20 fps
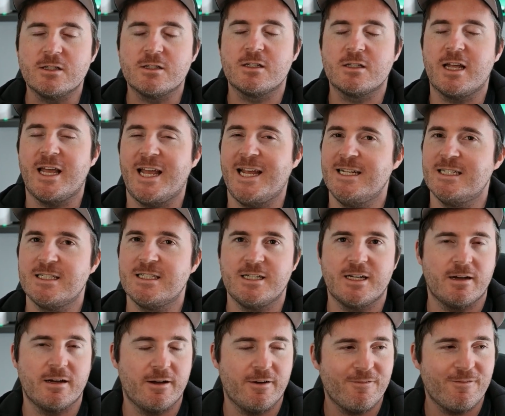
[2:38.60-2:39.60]

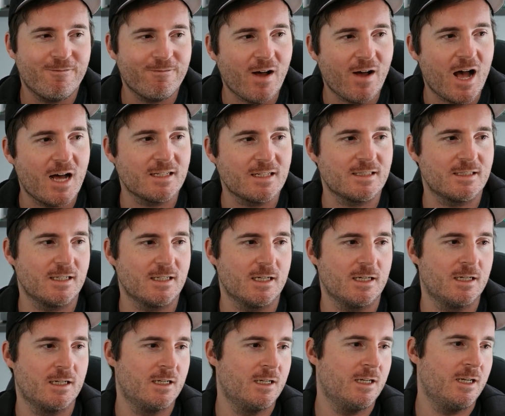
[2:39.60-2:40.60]
easier, faster,
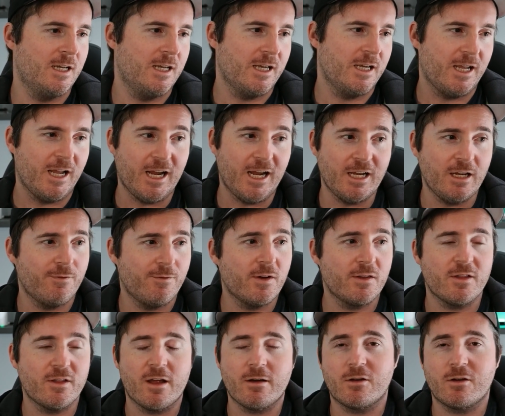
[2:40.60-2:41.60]
anything
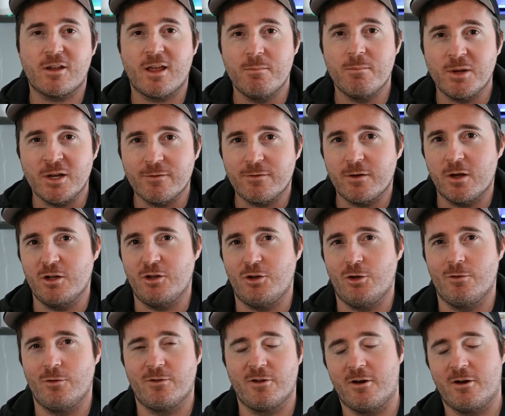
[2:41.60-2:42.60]
that can benefit a
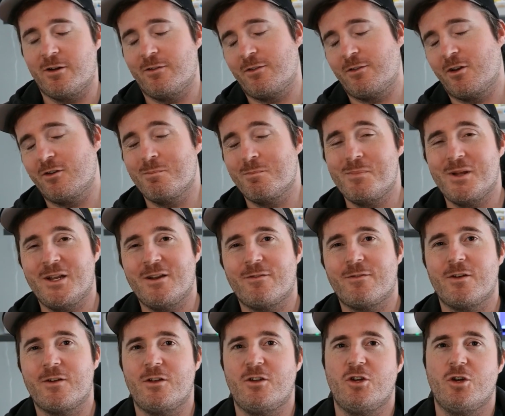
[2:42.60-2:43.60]
user is going to
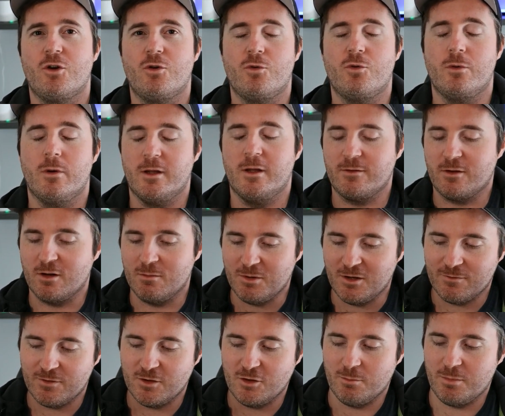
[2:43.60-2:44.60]
benefit you, it's going to
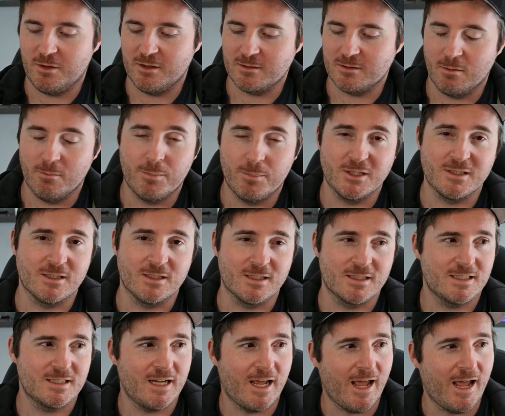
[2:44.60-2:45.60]
benefit your
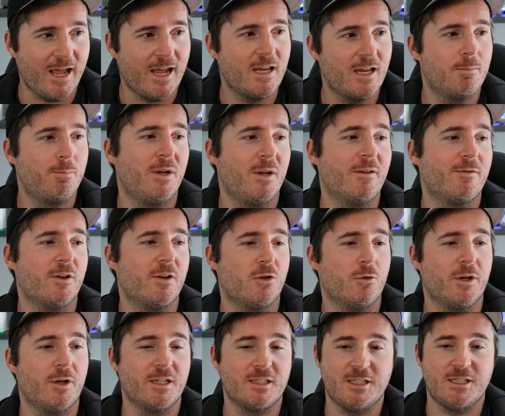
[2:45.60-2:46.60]
business and benefit your
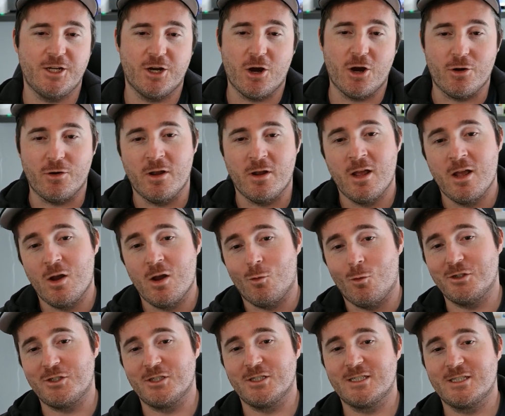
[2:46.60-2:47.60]
SEO,
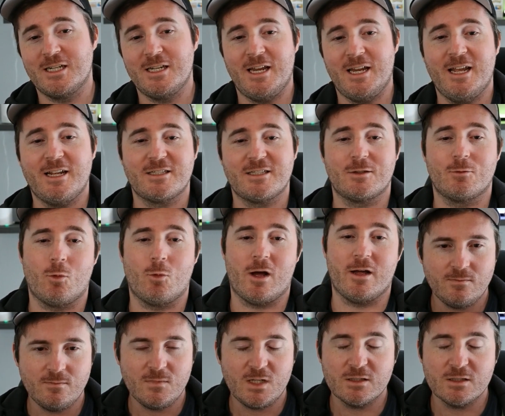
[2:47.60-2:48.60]
which is the next
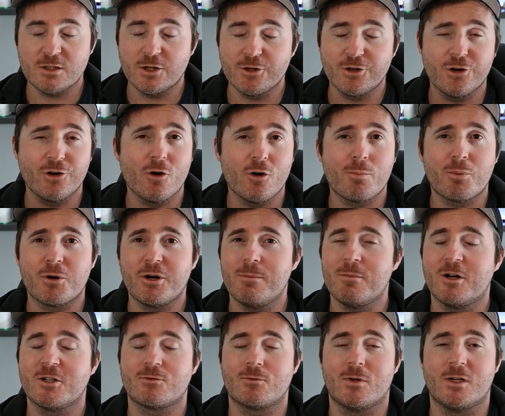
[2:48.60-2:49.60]
one. So, Google pretty
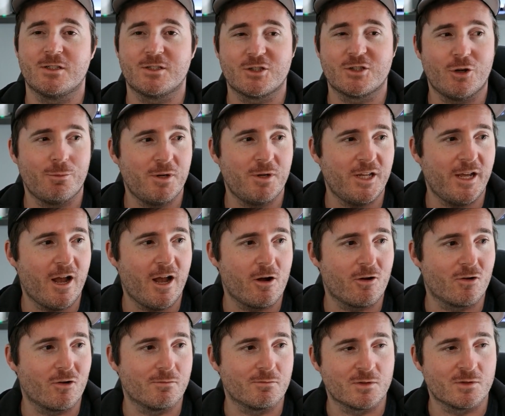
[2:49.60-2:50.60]
much runs so many
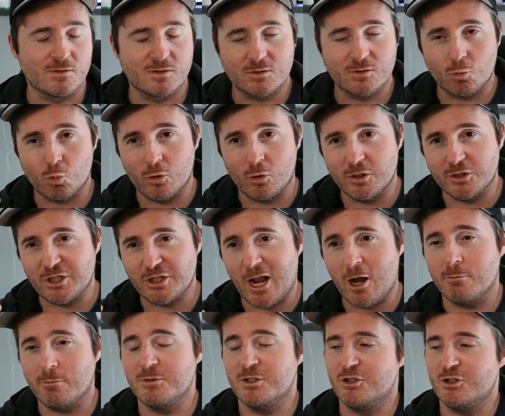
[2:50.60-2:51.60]
algorithms which
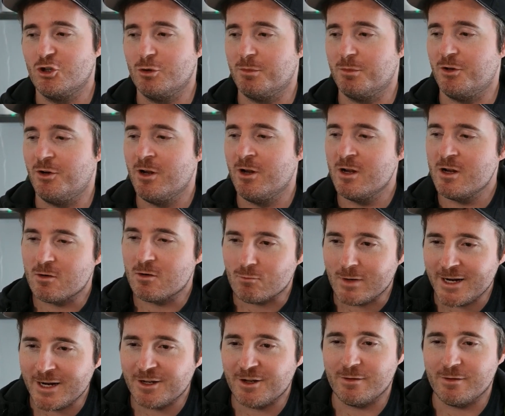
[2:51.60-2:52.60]
help determine
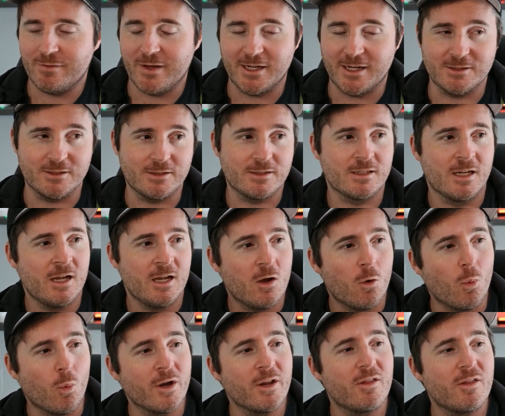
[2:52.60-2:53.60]
ranking factors.
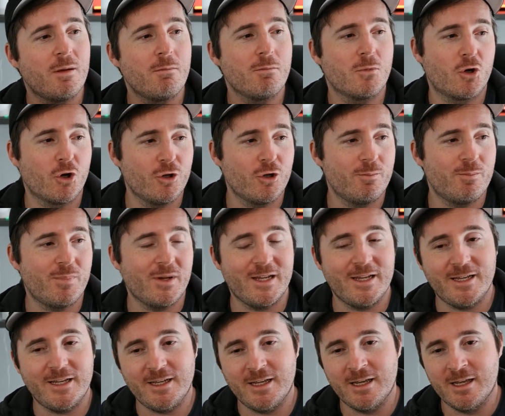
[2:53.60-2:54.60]
One of them could
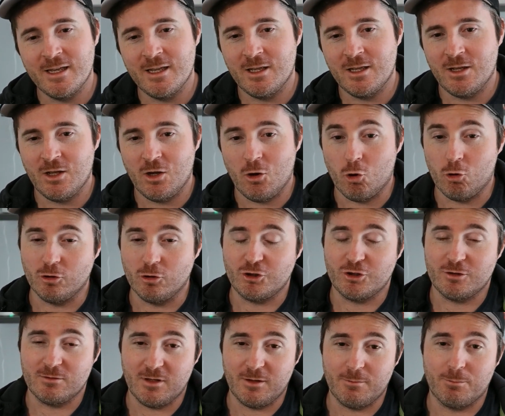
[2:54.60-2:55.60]
be, or
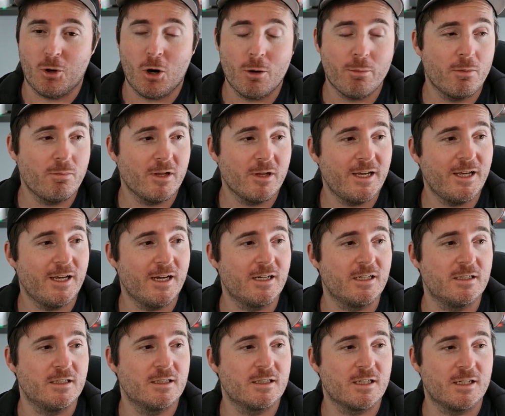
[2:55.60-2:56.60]
probably
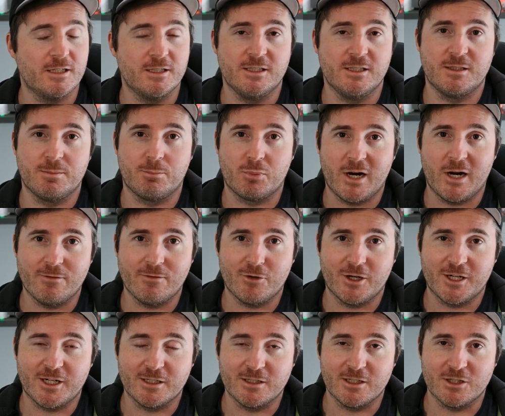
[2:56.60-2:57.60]
is, is brand
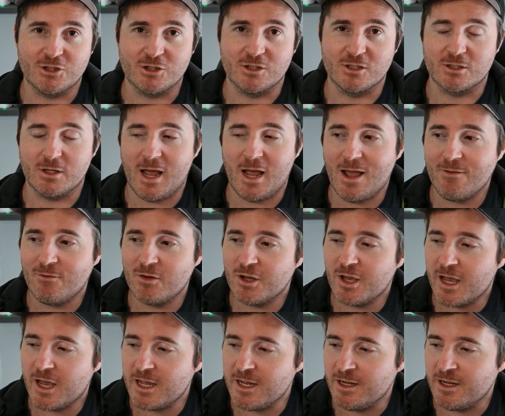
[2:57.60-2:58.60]
recognition. So, having
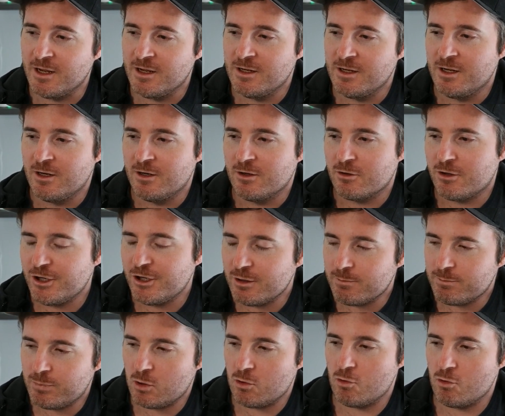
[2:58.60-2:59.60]
a
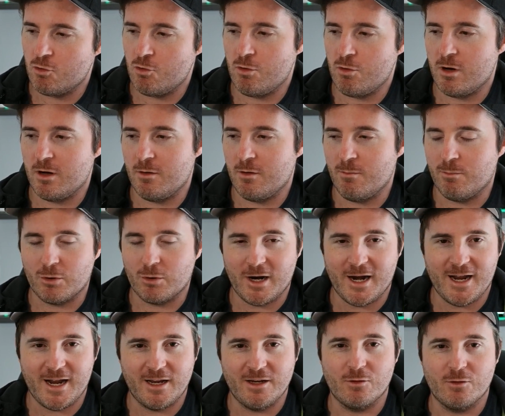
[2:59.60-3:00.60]
credible
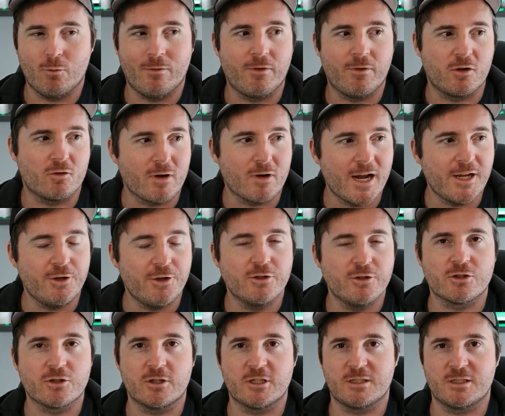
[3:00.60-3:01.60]
brand with a great
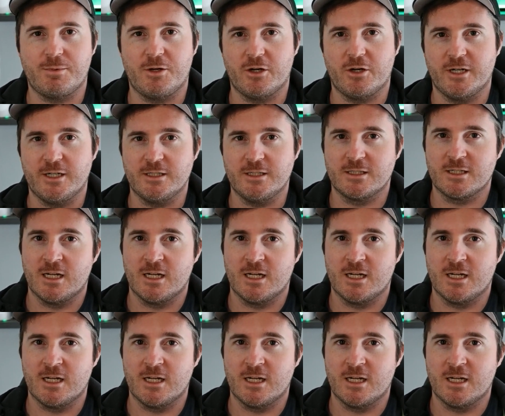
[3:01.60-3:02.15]
user experience,